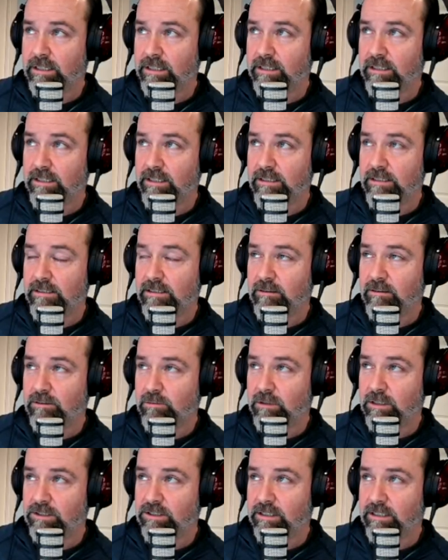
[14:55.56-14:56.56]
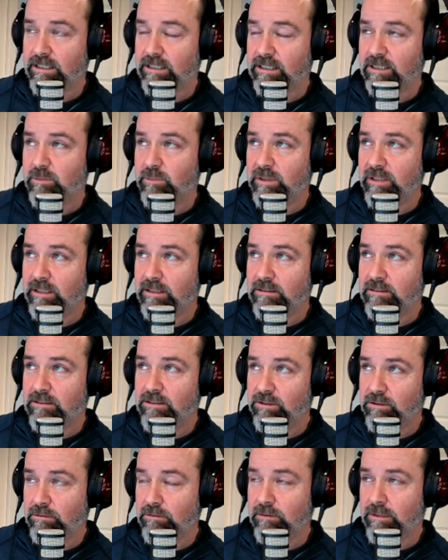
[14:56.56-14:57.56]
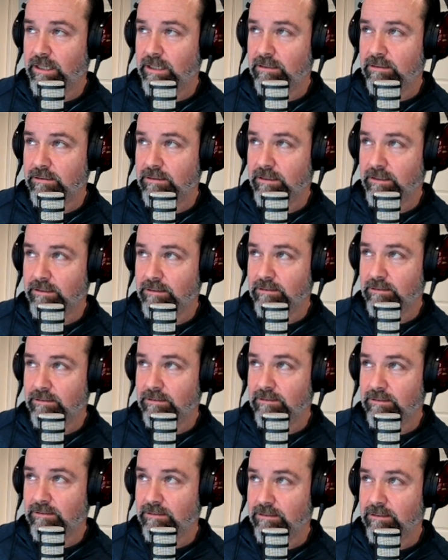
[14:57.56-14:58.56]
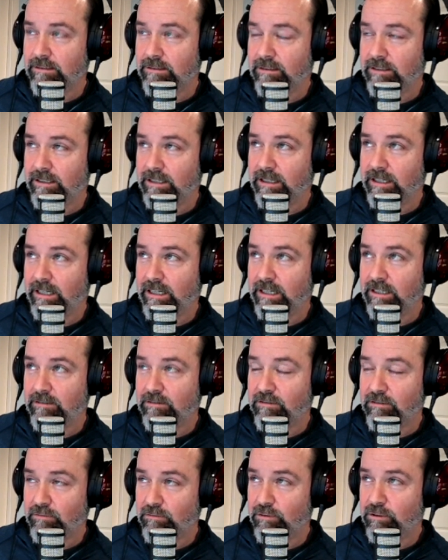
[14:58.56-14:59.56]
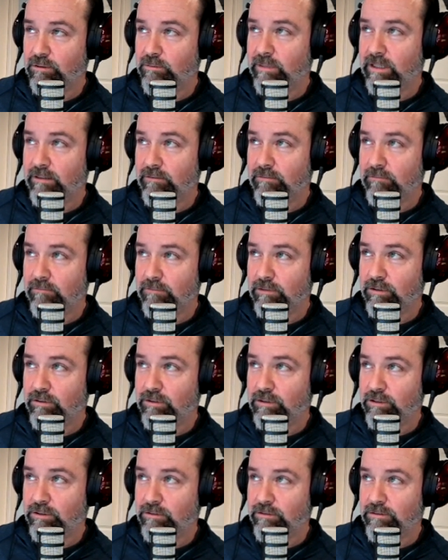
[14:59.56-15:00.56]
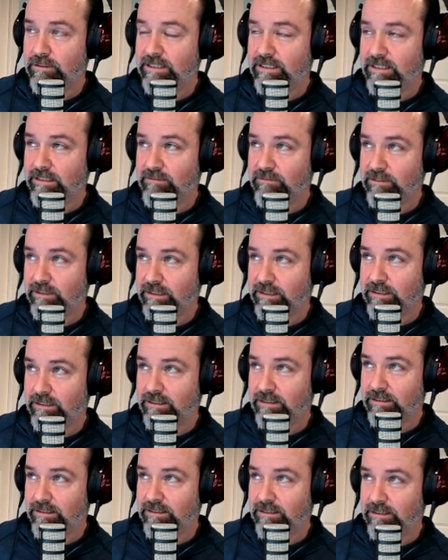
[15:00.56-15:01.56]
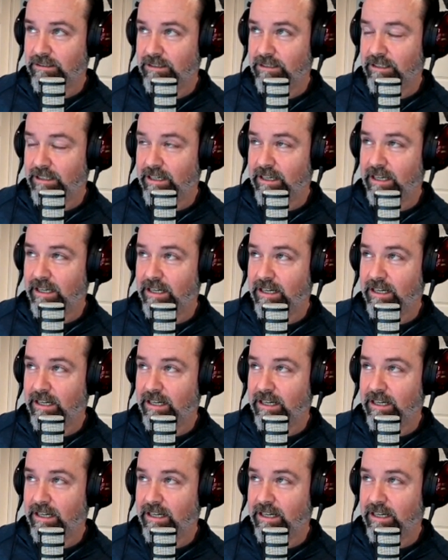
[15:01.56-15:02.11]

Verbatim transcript: Is I was watching ESPN two last night, and through my Roku TV, and